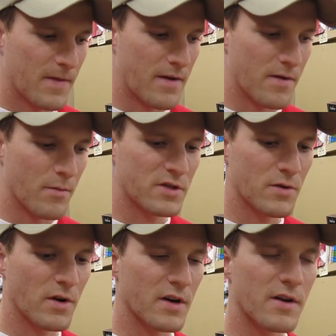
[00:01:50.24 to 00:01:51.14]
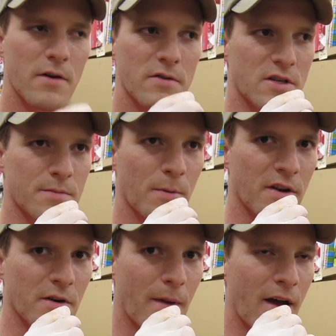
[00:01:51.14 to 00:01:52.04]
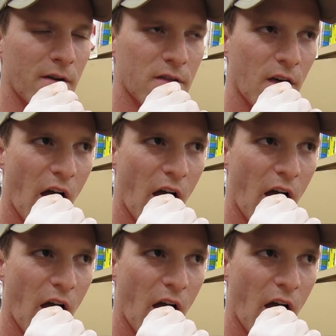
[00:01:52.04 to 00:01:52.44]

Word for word: And what you want to do is just put it in your mouth.